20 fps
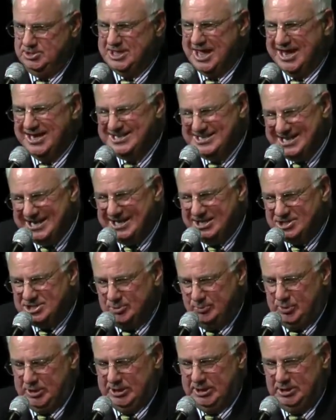They need
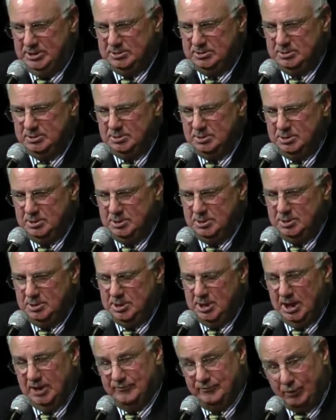to be.
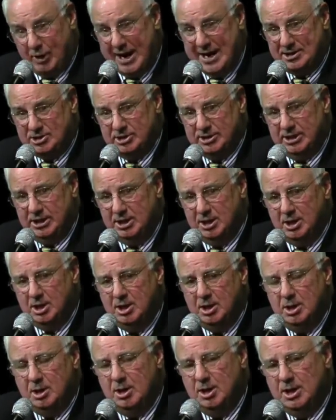And frankly,
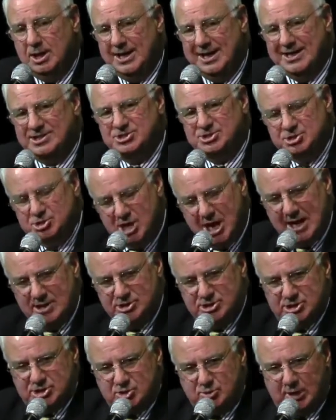it's
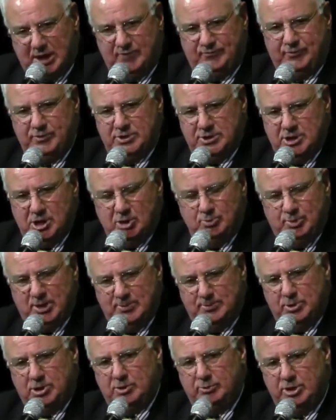not just great for the young
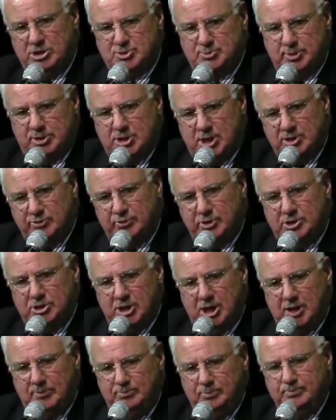people at Richmond Country
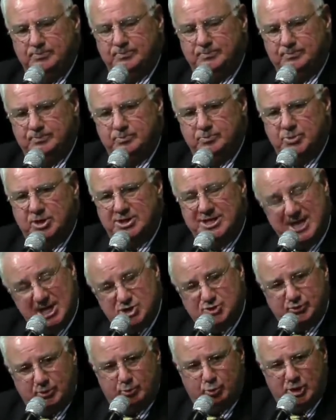Club. The
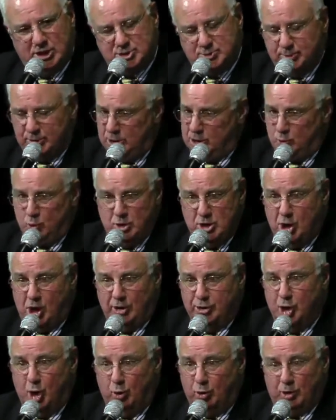kids from Richmond, look, we
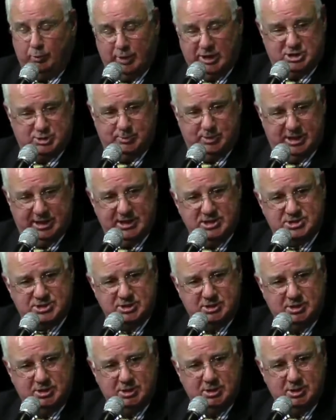all know where Richmond
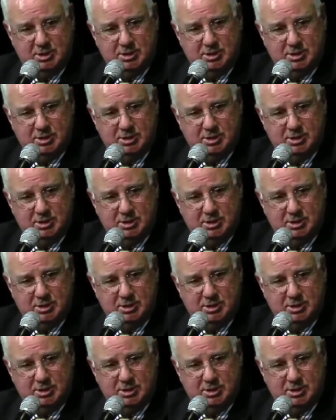is.